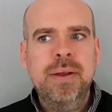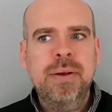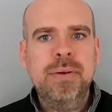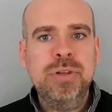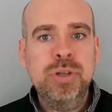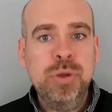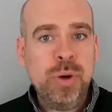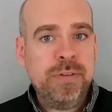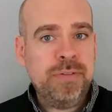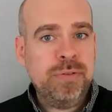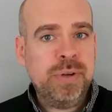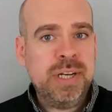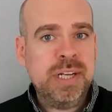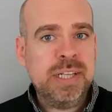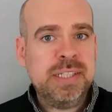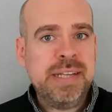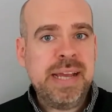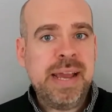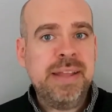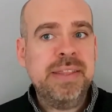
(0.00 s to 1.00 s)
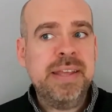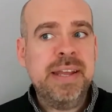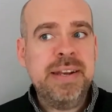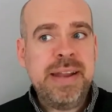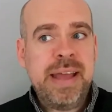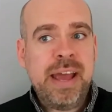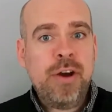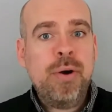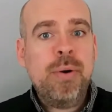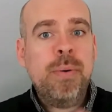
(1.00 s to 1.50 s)
you have to understand that
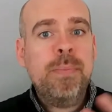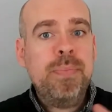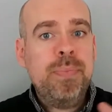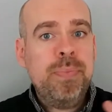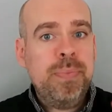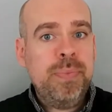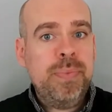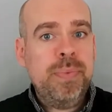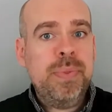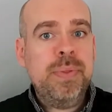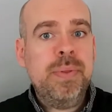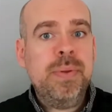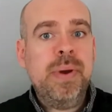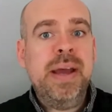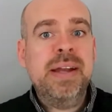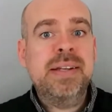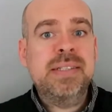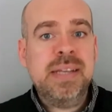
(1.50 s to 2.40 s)
now a